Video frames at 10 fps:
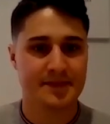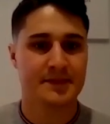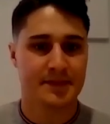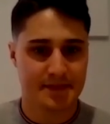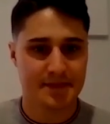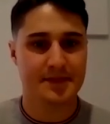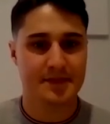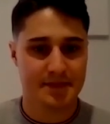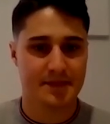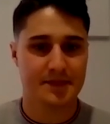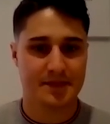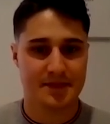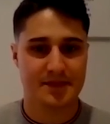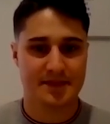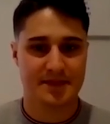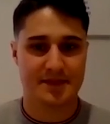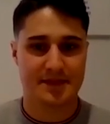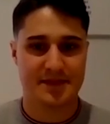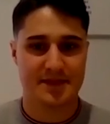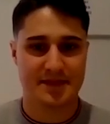
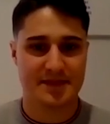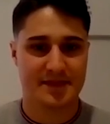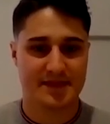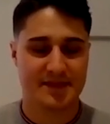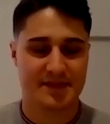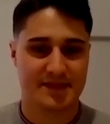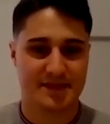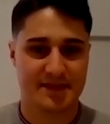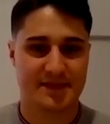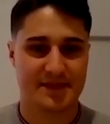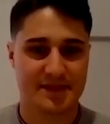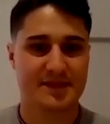[no speech]